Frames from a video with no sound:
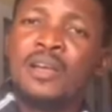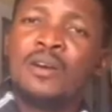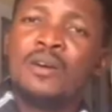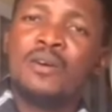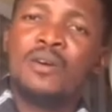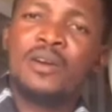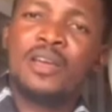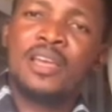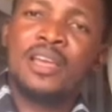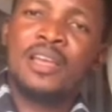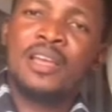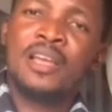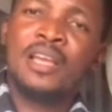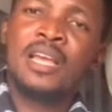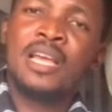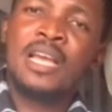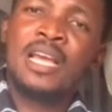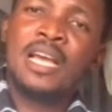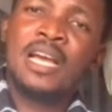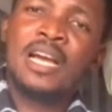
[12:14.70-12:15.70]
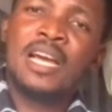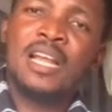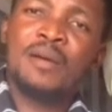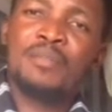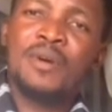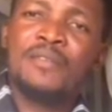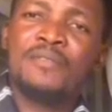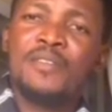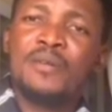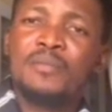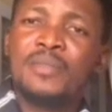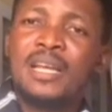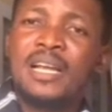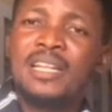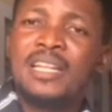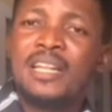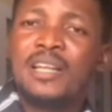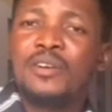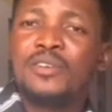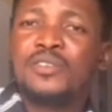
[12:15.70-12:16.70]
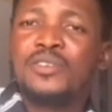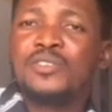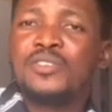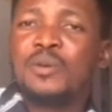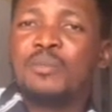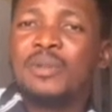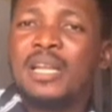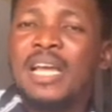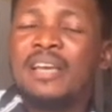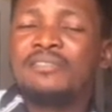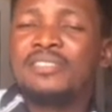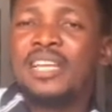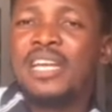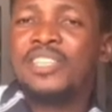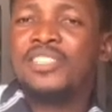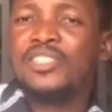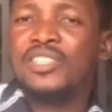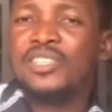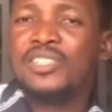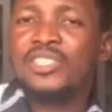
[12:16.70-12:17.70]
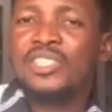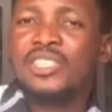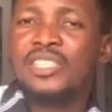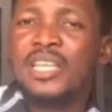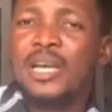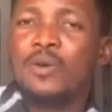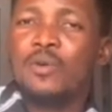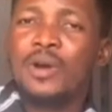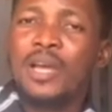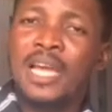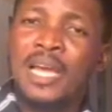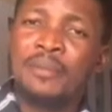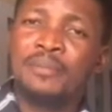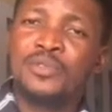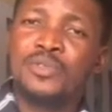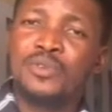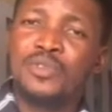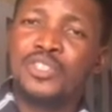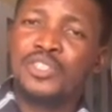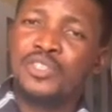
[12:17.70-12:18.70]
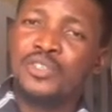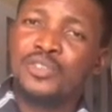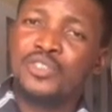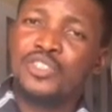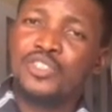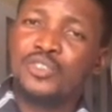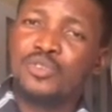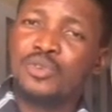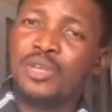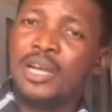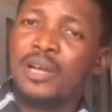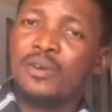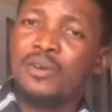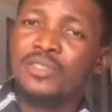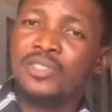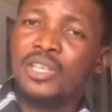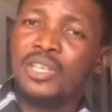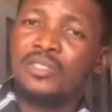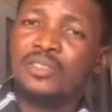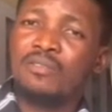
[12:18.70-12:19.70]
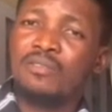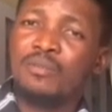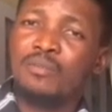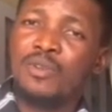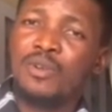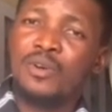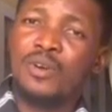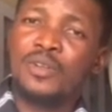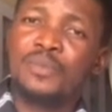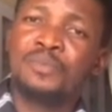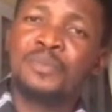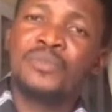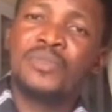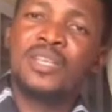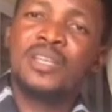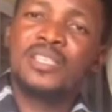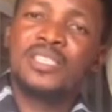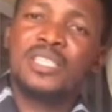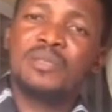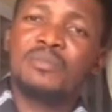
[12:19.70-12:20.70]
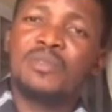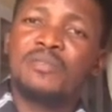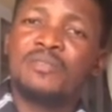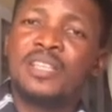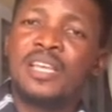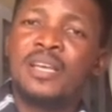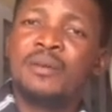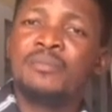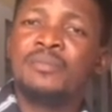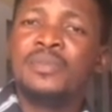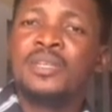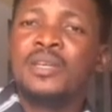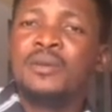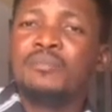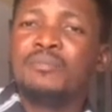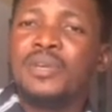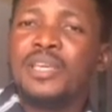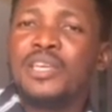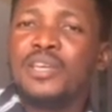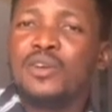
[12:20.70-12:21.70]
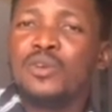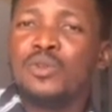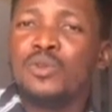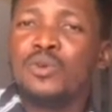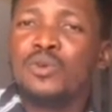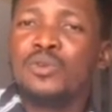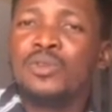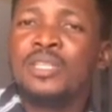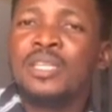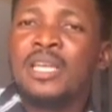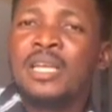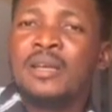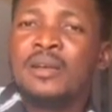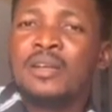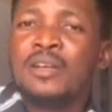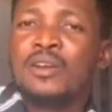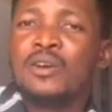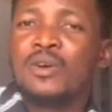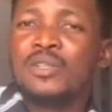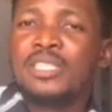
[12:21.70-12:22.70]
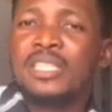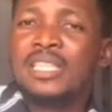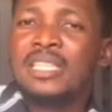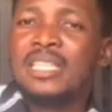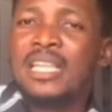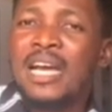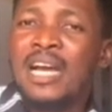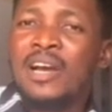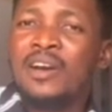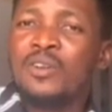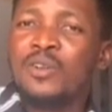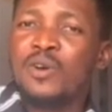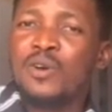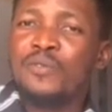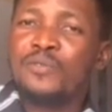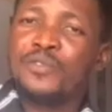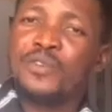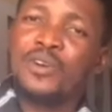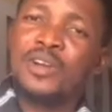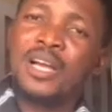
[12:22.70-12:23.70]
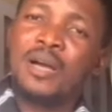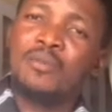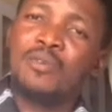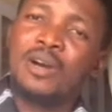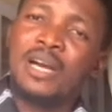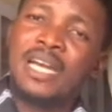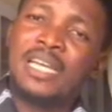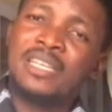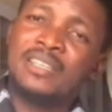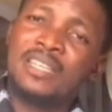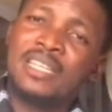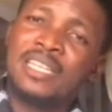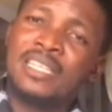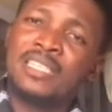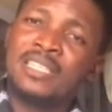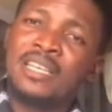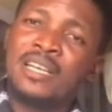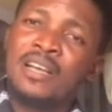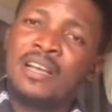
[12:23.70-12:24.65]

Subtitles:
Okay, and apart from that, there are also some lifestyle changes that will help to reduce the sugar content of the blood. Some of them may include cutting down of your carbohydrate